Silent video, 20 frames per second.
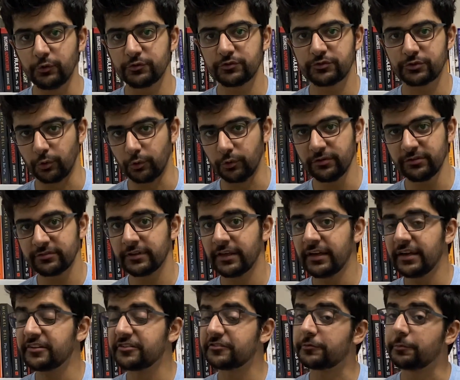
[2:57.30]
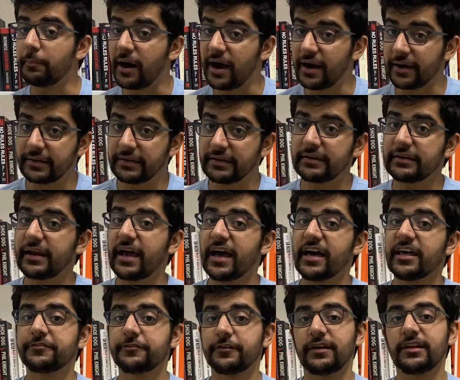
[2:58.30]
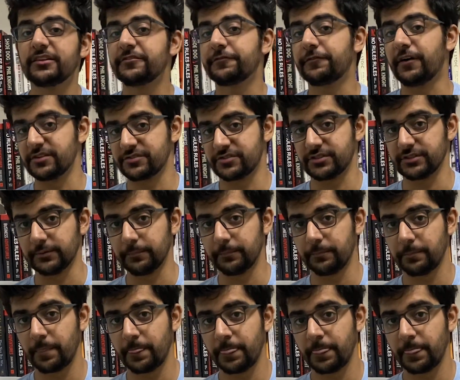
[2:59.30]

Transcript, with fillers: used those smarter as well as faster.